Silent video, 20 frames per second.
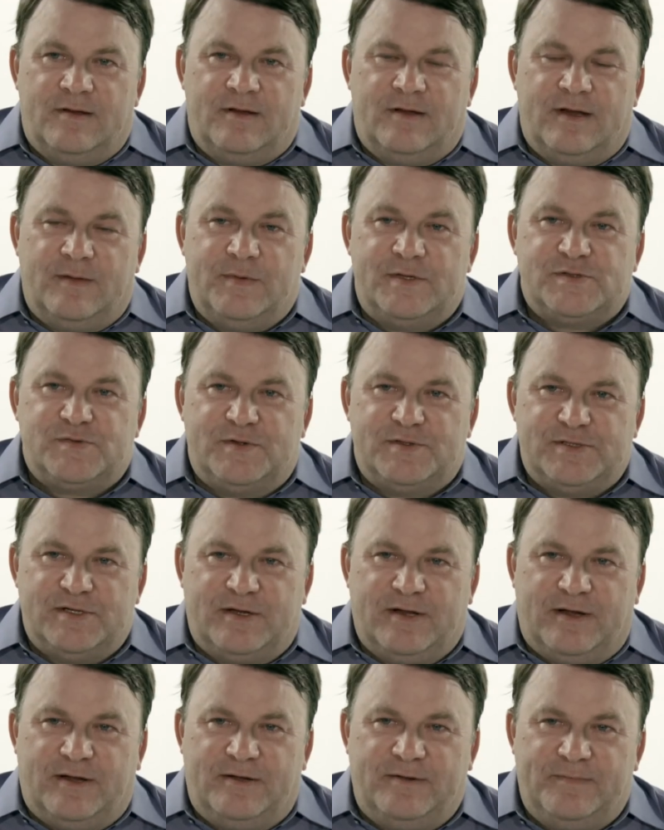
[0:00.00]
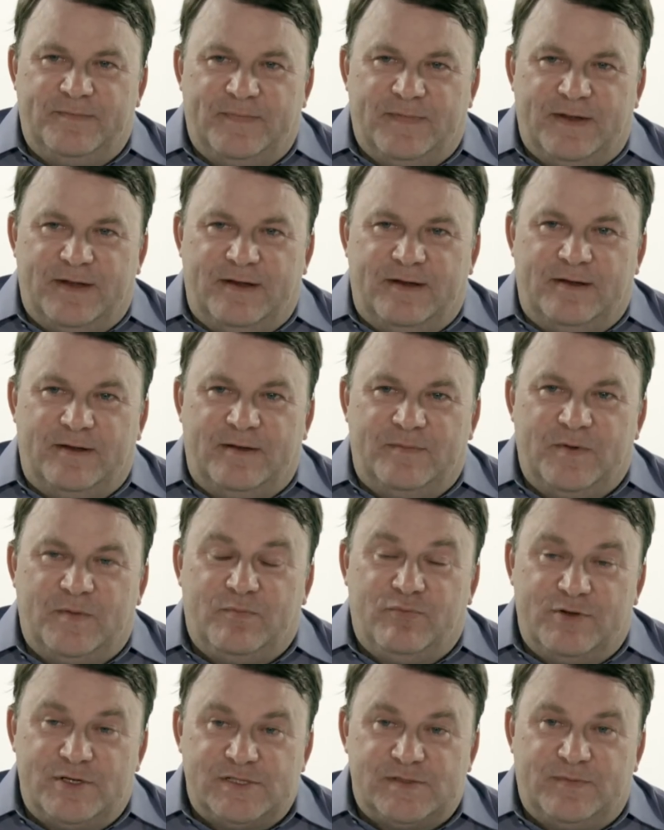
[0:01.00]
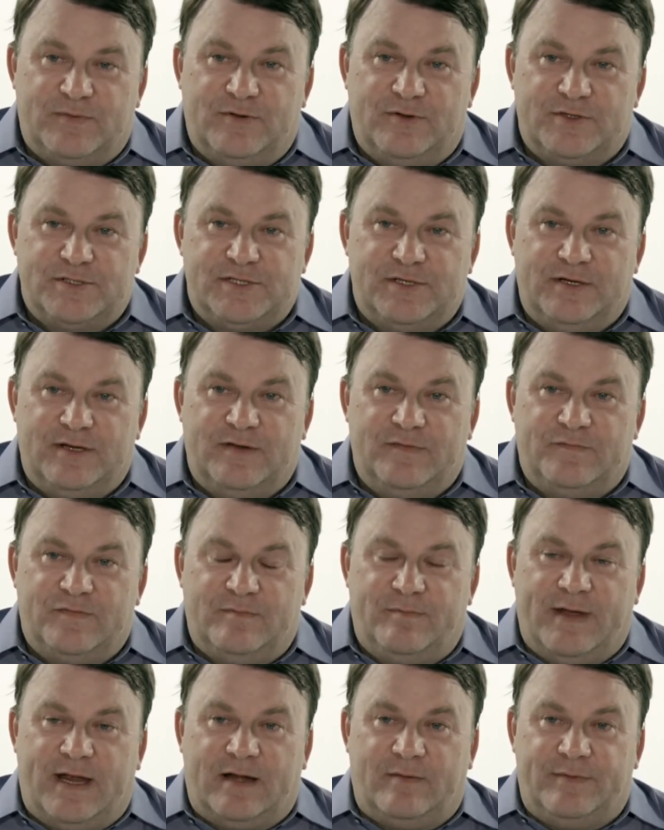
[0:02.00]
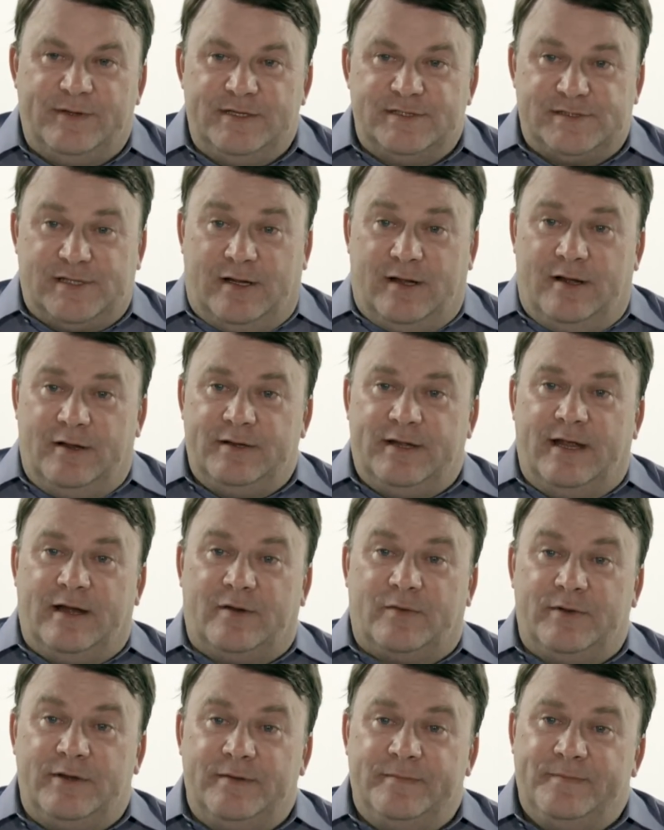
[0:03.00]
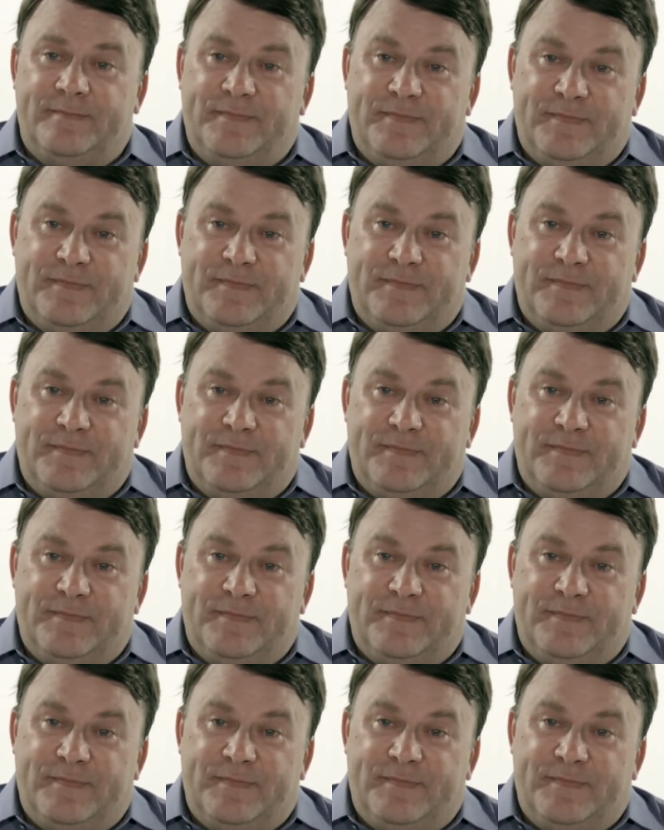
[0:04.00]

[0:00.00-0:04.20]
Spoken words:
My name is Richard Hart, and I'm the principal auctioneer for Batterby's Art Gallery.